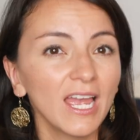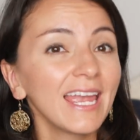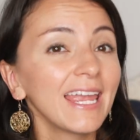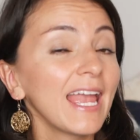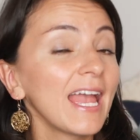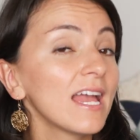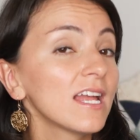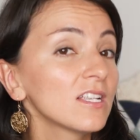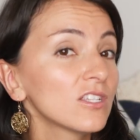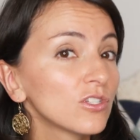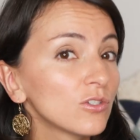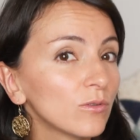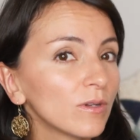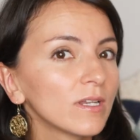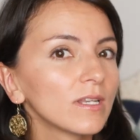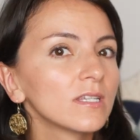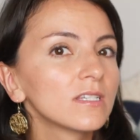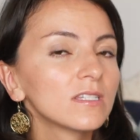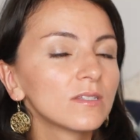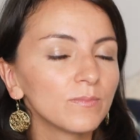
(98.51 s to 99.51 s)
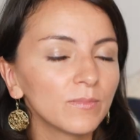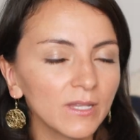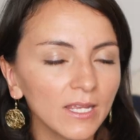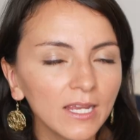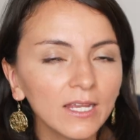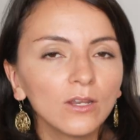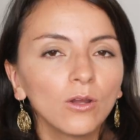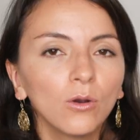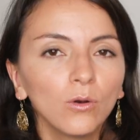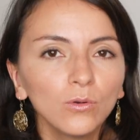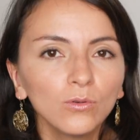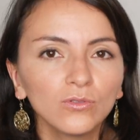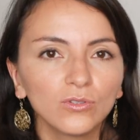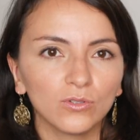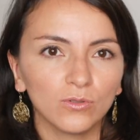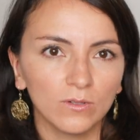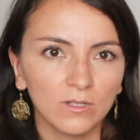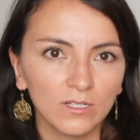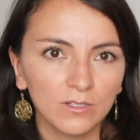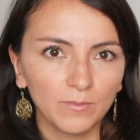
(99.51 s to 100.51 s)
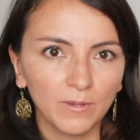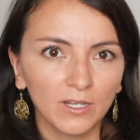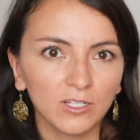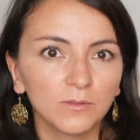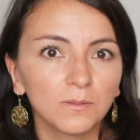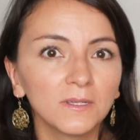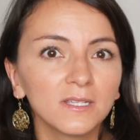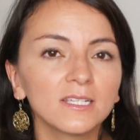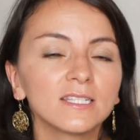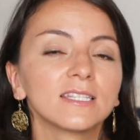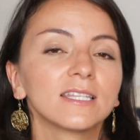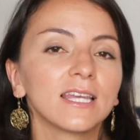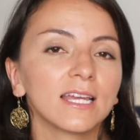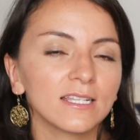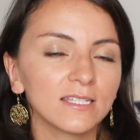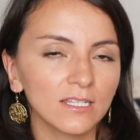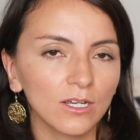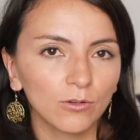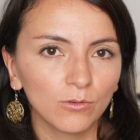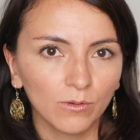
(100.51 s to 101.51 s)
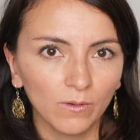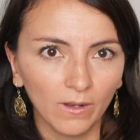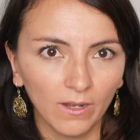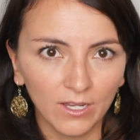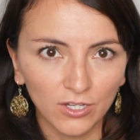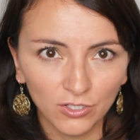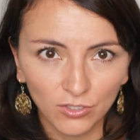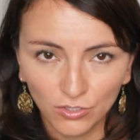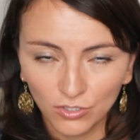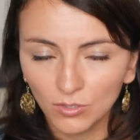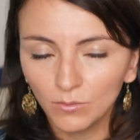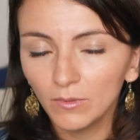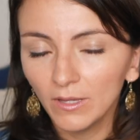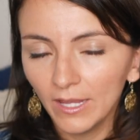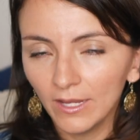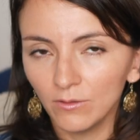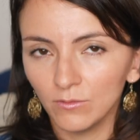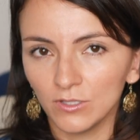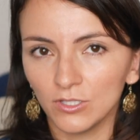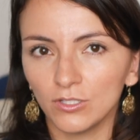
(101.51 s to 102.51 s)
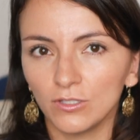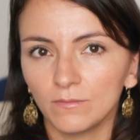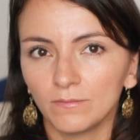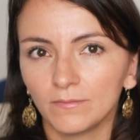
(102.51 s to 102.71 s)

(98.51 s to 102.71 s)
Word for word: I answer and explain also in Spanish because that's our relationship language.